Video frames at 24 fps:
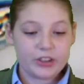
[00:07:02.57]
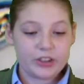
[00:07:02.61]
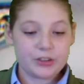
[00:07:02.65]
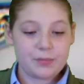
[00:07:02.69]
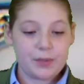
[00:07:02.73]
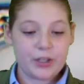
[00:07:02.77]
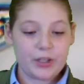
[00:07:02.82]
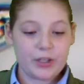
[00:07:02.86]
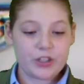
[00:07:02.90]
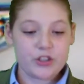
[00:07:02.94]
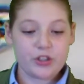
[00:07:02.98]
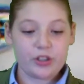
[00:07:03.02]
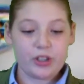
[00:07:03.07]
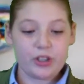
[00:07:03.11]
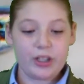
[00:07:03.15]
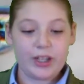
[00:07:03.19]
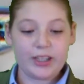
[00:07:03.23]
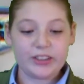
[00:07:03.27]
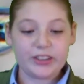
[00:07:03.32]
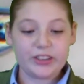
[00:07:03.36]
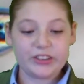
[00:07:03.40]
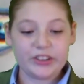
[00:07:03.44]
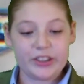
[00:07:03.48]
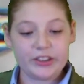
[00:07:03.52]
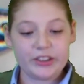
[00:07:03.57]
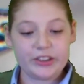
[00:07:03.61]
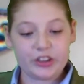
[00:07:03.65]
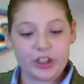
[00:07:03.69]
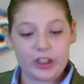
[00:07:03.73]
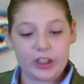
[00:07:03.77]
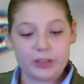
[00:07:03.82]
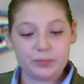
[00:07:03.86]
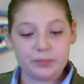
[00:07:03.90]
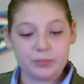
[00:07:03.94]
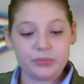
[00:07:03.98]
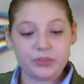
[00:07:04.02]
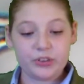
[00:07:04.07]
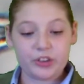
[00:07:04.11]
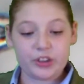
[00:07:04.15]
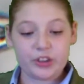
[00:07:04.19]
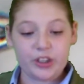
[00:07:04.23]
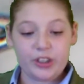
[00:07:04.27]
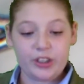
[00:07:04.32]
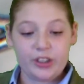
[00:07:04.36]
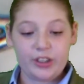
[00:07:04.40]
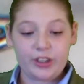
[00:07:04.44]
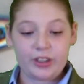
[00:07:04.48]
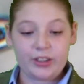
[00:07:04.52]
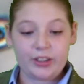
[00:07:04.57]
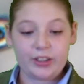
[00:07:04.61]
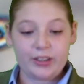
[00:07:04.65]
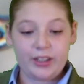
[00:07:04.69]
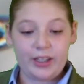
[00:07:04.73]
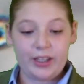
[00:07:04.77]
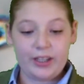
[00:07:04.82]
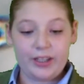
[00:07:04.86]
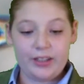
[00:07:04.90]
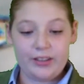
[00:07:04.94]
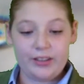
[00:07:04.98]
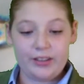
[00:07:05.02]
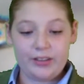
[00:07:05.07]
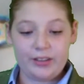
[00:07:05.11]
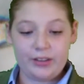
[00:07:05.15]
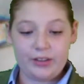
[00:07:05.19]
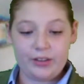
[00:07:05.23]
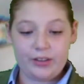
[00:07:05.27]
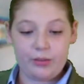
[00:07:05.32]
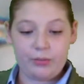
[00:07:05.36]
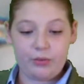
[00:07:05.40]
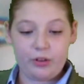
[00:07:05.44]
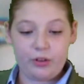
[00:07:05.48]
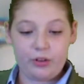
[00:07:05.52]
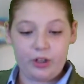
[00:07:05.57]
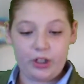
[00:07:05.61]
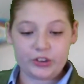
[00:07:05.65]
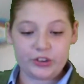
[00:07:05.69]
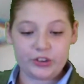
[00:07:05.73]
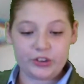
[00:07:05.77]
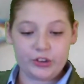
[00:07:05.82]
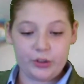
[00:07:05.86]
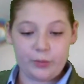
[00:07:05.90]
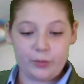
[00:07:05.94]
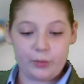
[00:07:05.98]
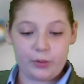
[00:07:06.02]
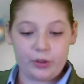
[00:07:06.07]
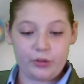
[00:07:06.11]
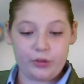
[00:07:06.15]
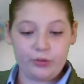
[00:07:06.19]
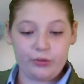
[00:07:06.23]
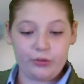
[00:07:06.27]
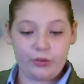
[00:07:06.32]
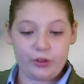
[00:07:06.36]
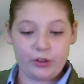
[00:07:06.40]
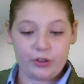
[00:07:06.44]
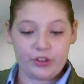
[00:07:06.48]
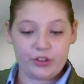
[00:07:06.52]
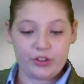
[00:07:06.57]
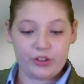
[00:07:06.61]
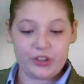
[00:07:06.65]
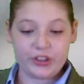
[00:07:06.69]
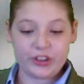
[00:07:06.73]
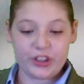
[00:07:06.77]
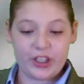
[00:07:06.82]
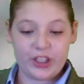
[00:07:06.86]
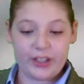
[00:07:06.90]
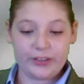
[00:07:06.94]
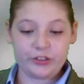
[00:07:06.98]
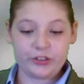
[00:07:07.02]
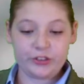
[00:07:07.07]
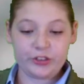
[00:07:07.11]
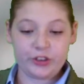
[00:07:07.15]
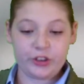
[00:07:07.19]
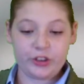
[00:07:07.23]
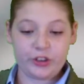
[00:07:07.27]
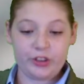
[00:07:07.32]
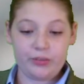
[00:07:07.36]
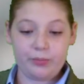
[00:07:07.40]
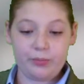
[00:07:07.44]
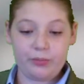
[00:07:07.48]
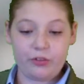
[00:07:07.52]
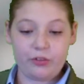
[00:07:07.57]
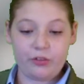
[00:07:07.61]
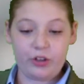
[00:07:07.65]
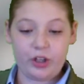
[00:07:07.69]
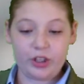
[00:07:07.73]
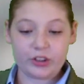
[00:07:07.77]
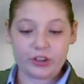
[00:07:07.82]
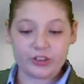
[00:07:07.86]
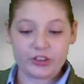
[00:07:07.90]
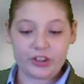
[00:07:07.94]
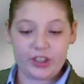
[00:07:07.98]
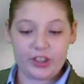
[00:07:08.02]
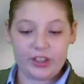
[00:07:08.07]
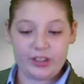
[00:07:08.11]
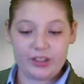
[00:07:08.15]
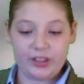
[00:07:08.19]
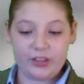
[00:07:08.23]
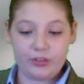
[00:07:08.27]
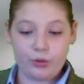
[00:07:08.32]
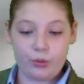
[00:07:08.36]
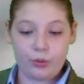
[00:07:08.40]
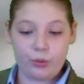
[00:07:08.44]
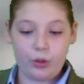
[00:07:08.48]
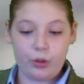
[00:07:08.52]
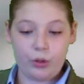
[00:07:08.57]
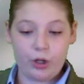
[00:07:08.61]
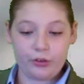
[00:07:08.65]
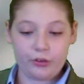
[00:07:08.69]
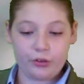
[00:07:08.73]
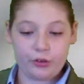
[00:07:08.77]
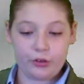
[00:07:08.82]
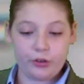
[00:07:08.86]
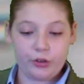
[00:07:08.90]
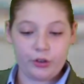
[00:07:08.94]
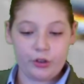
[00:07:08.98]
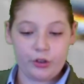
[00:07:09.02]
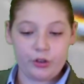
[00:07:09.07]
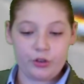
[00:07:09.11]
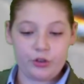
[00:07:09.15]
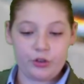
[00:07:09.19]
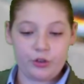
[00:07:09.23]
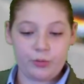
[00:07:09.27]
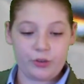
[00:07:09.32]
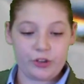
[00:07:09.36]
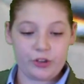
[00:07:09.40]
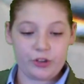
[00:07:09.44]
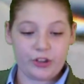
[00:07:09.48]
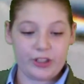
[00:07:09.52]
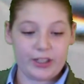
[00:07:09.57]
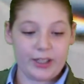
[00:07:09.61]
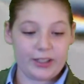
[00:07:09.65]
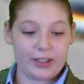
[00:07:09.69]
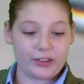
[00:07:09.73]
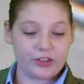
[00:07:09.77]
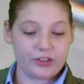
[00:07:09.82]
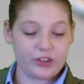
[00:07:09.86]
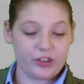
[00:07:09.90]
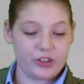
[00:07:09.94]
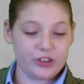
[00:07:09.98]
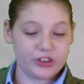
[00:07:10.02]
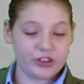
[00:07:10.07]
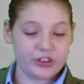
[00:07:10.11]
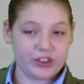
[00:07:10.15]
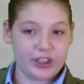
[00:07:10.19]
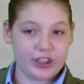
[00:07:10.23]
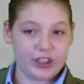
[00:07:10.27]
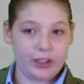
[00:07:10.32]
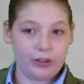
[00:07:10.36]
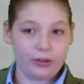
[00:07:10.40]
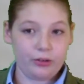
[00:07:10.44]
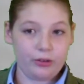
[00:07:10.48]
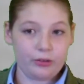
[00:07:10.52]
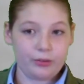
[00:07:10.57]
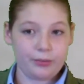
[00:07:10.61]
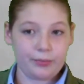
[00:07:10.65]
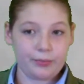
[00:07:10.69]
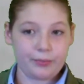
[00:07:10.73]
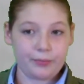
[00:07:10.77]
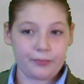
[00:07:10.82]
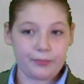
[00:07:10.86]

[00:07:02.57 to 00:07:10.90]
Specialized enzymes contained in the peroxisome convert this hydrogen peroxide into water to protect the cell.